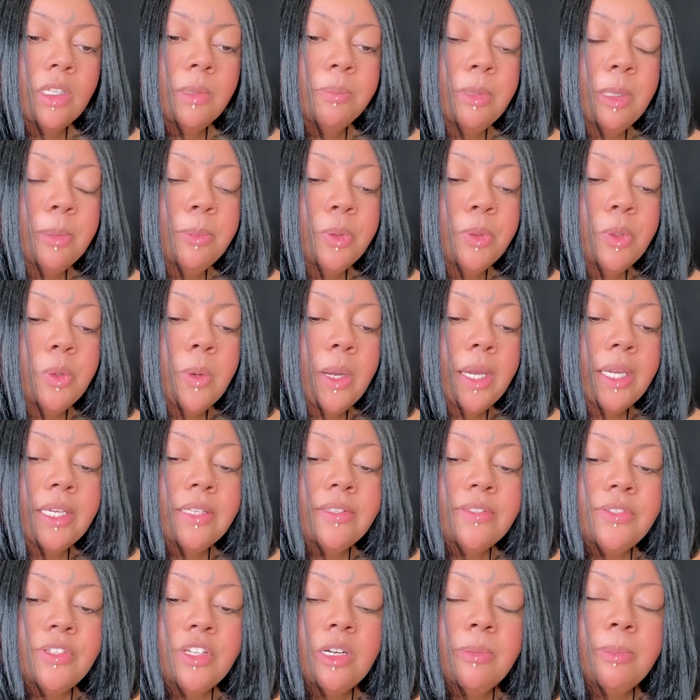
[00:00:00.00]
People who I
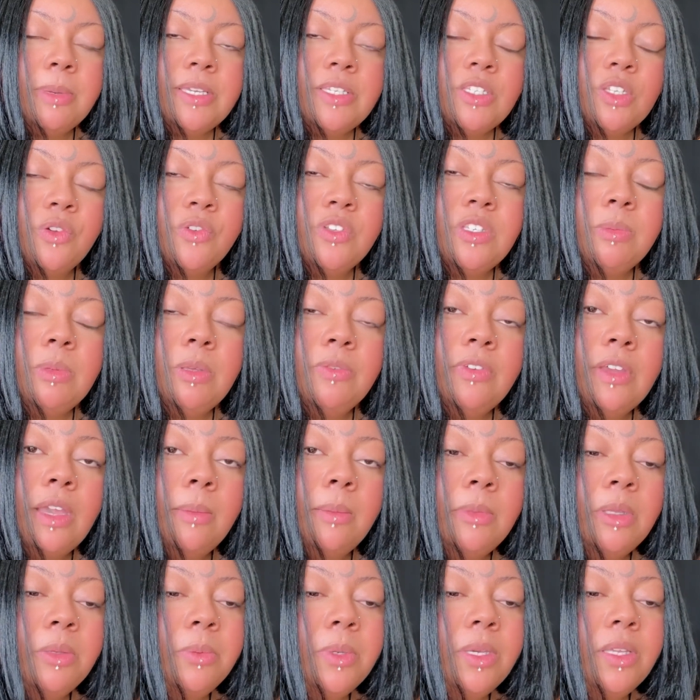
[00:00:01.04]
consider myself to be
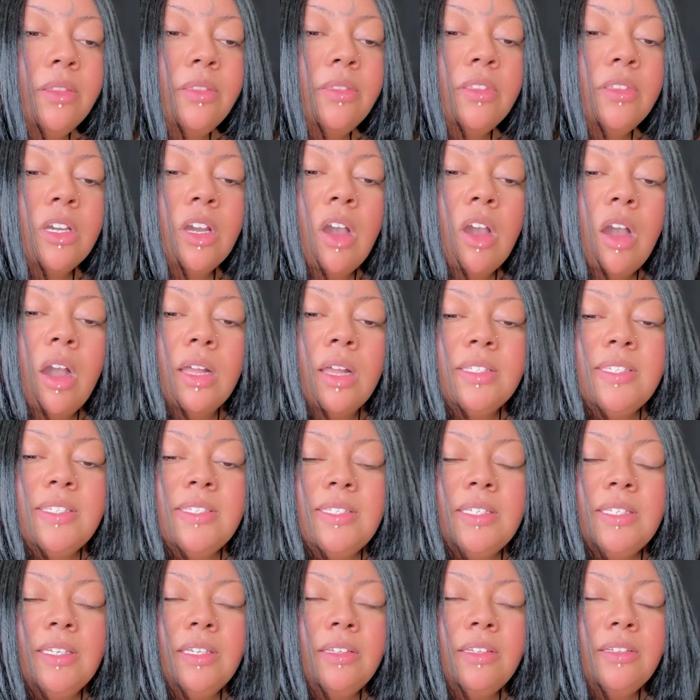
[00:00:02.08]
family with, the
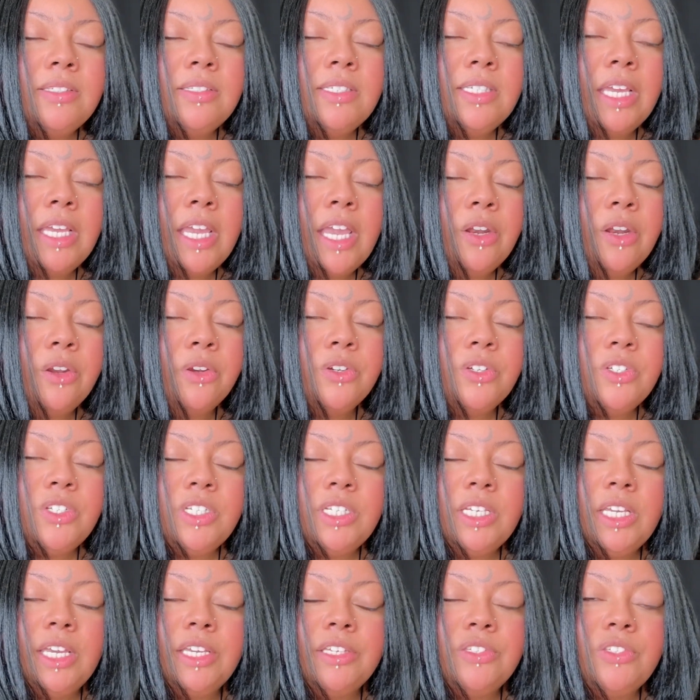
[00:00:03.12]
constant
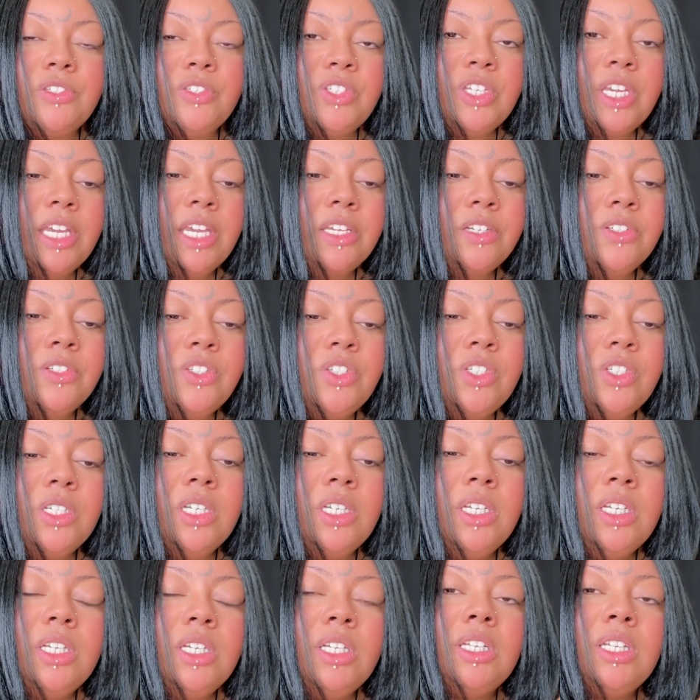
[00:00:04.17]
energy exchange
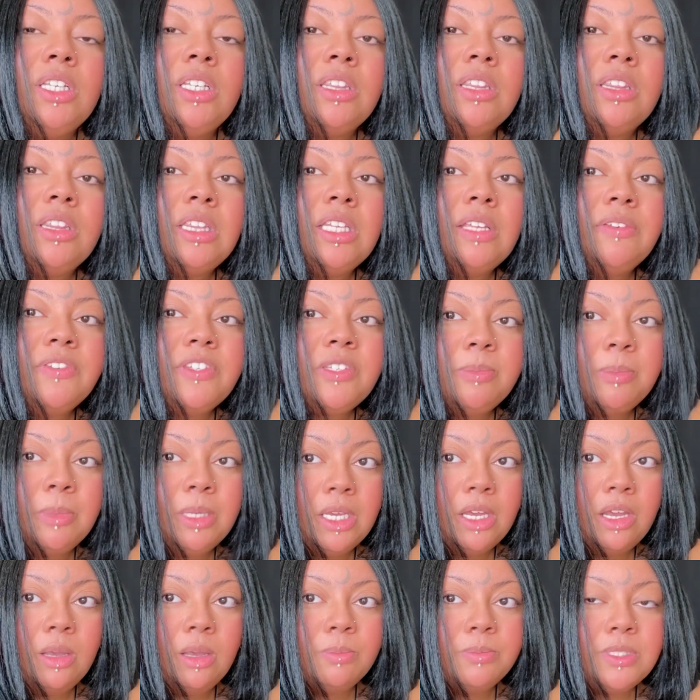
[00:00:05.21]
lifts
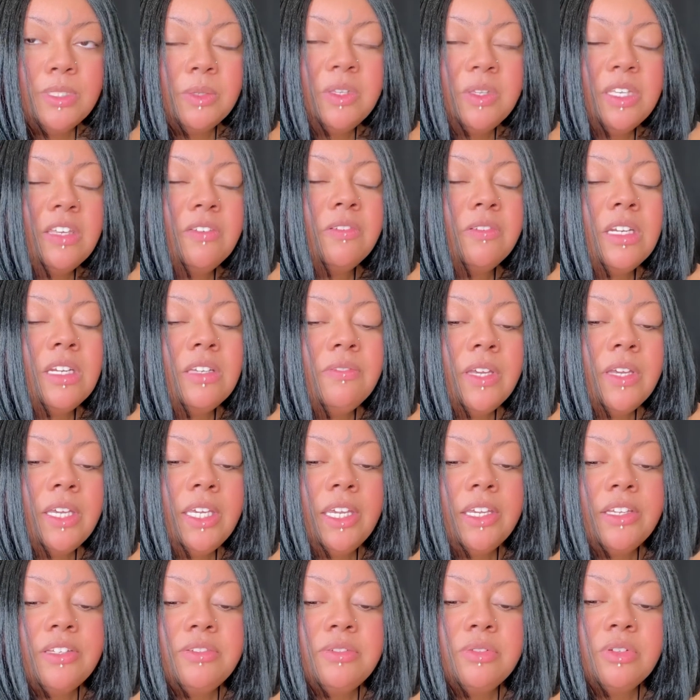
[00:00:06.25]
me up. So even if I
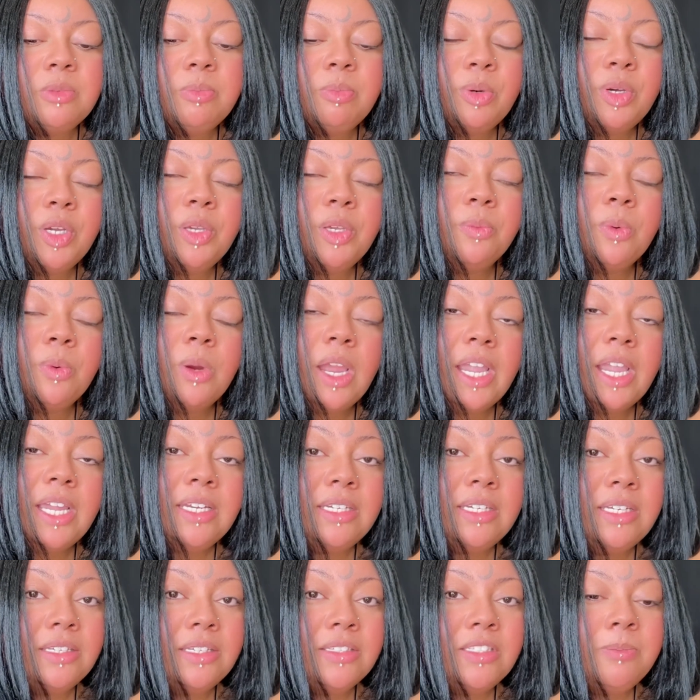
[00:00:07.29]
get to a point where I
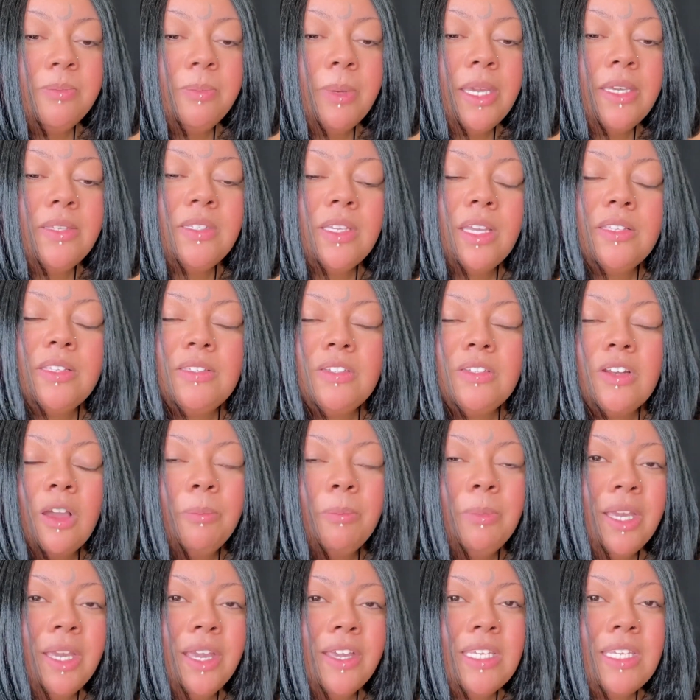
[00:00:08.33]
need space, it's
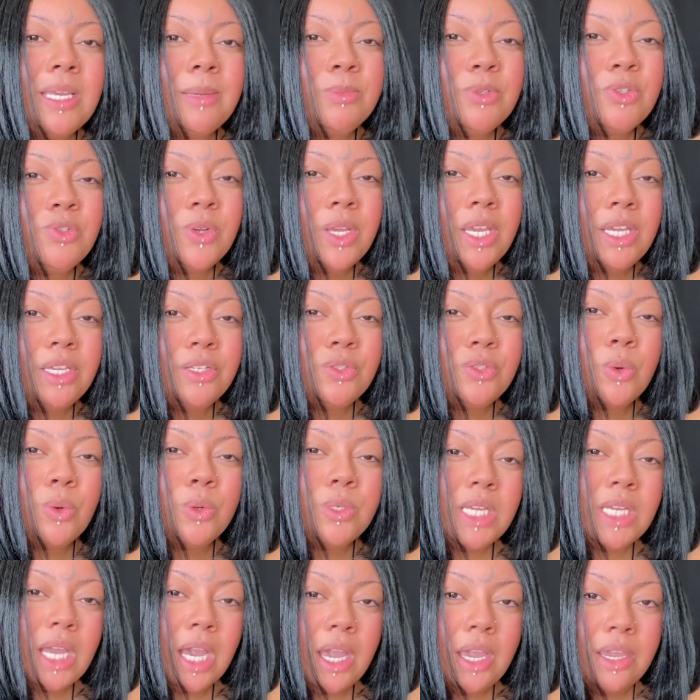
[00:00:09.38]
not because I'm drained
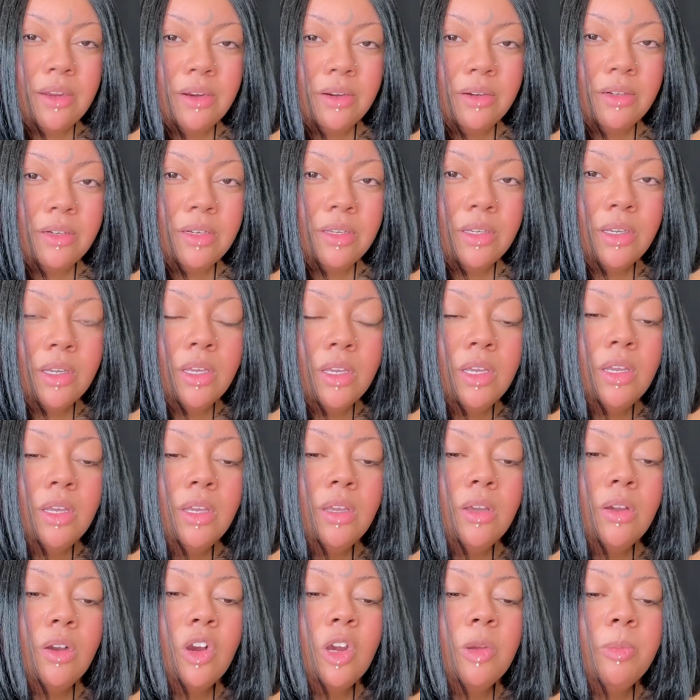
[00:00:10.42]
or tired
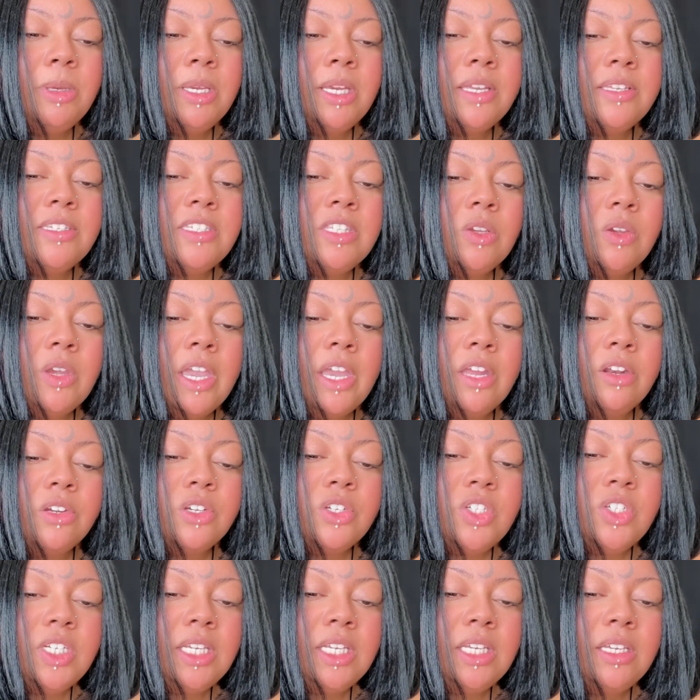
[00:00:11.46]
or because their
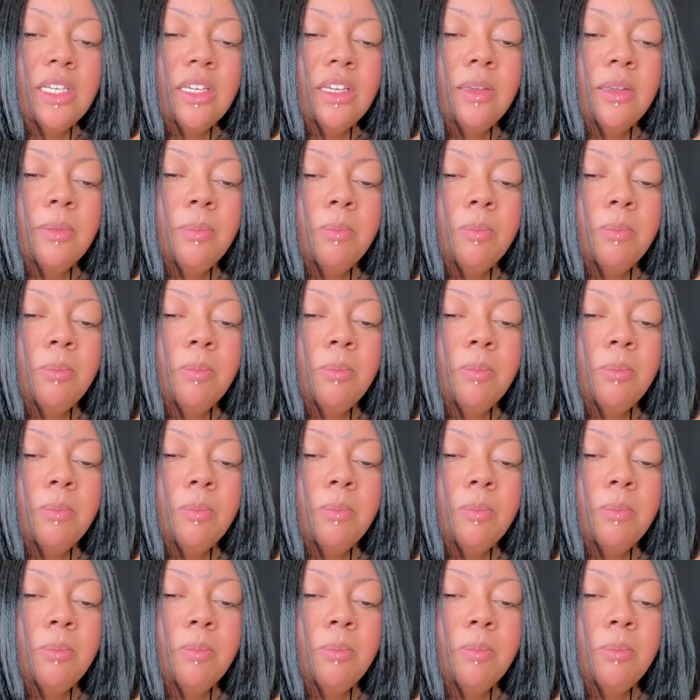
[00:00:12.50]
energy